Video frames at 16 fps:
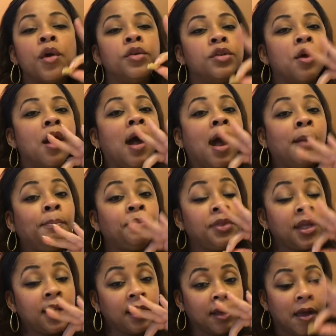So I'm
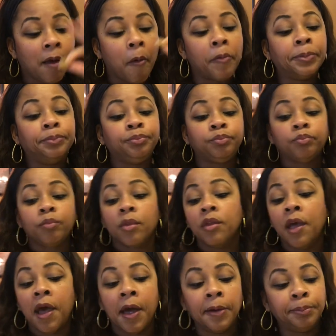thinking
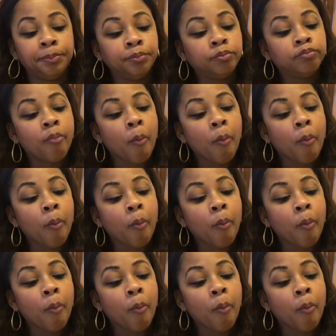that